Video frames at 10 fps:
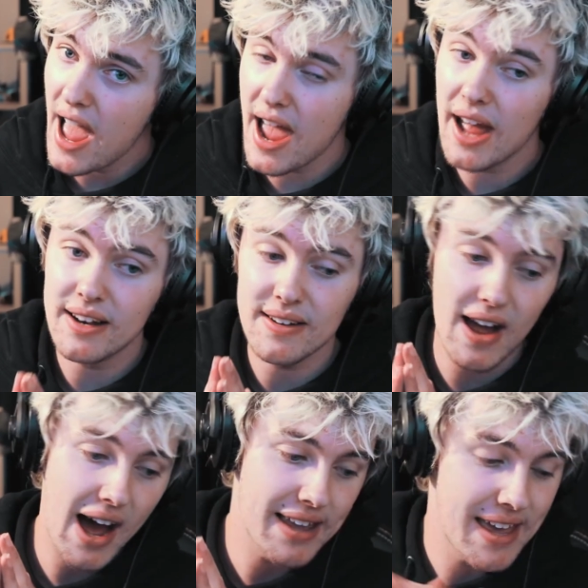
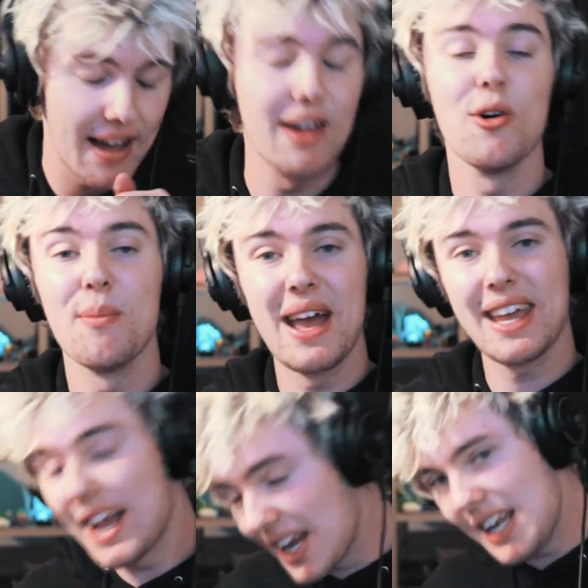And yeah, it will
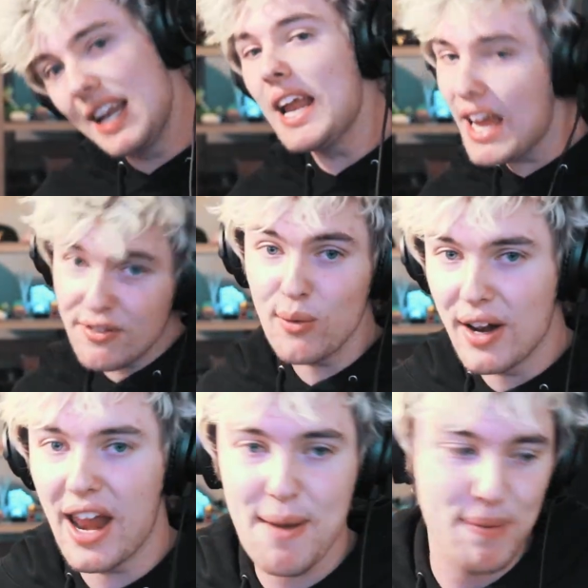make
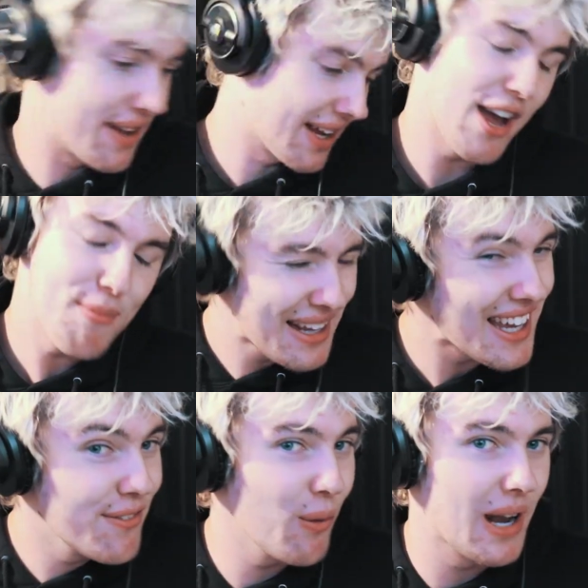everyone happy, okay? It'll
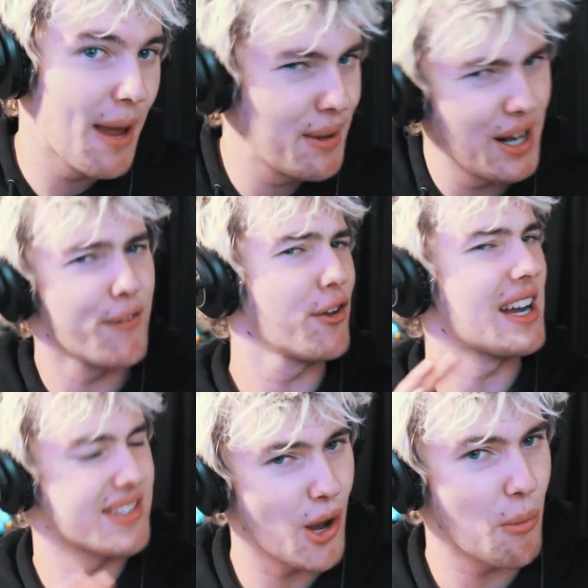make everyone happy. And if you
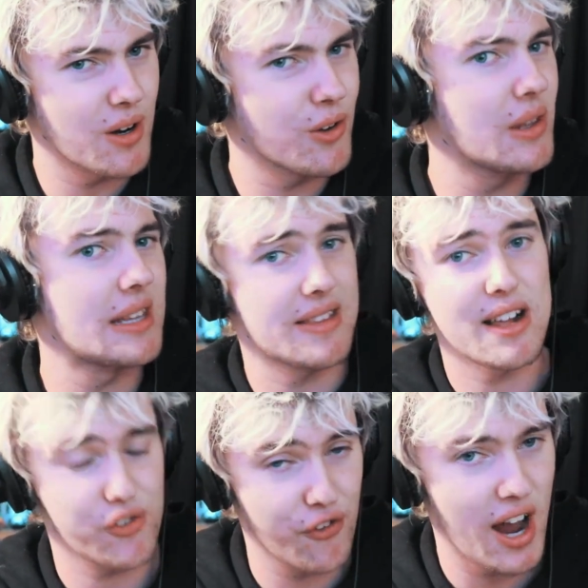guys don't wanna do that,
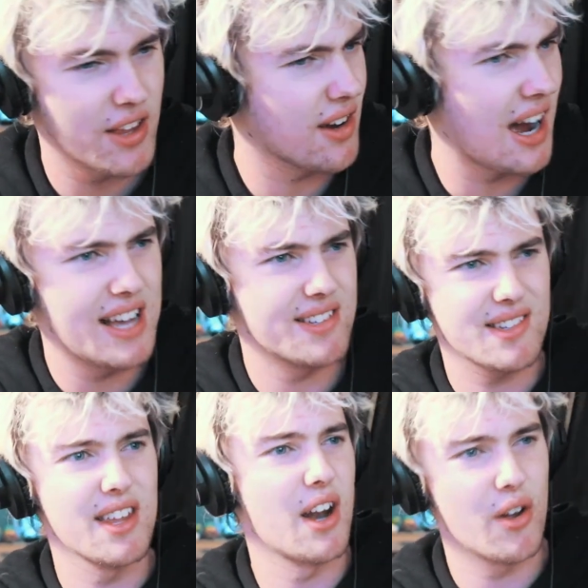that's fine. You
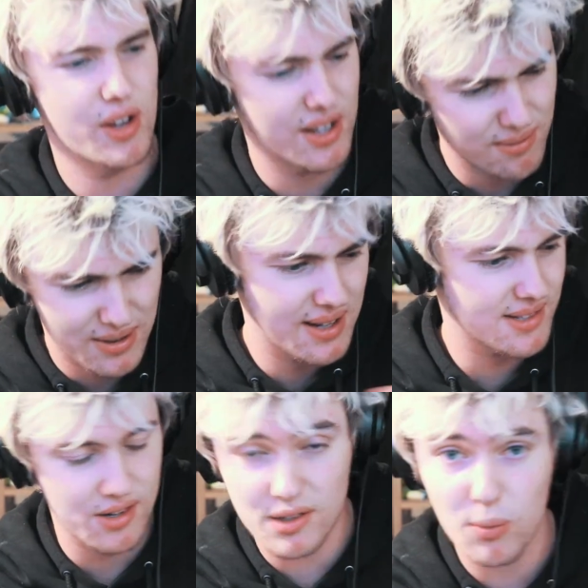guys, you know, you can
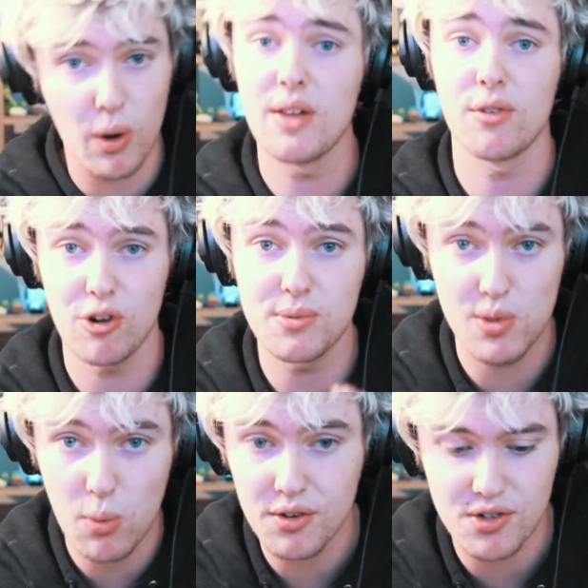listen to whatever
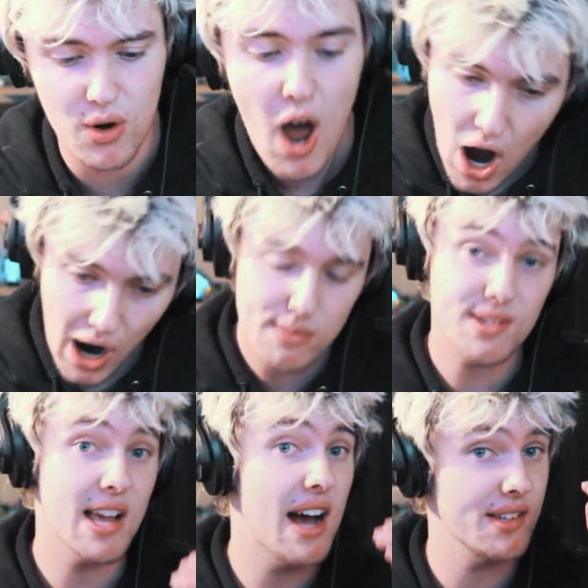groups you want to. I'm
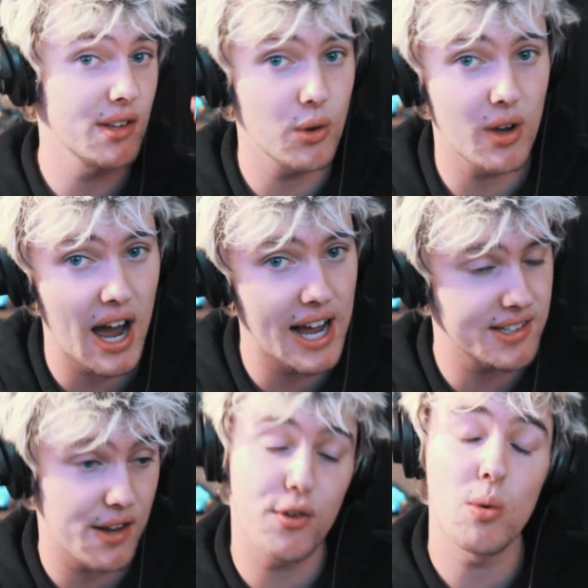just asking you
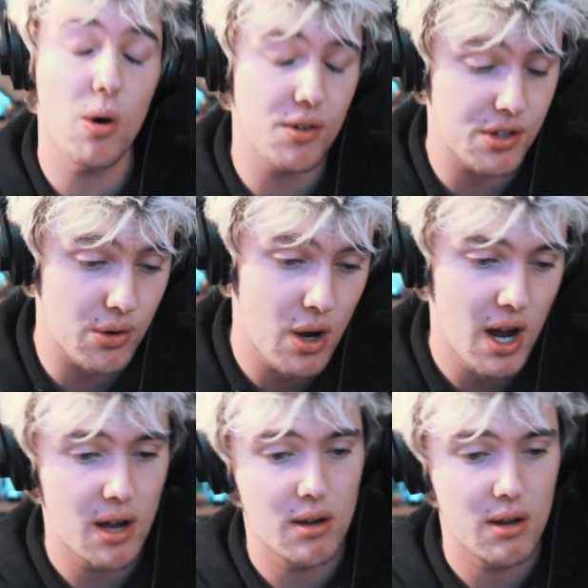guys if you want to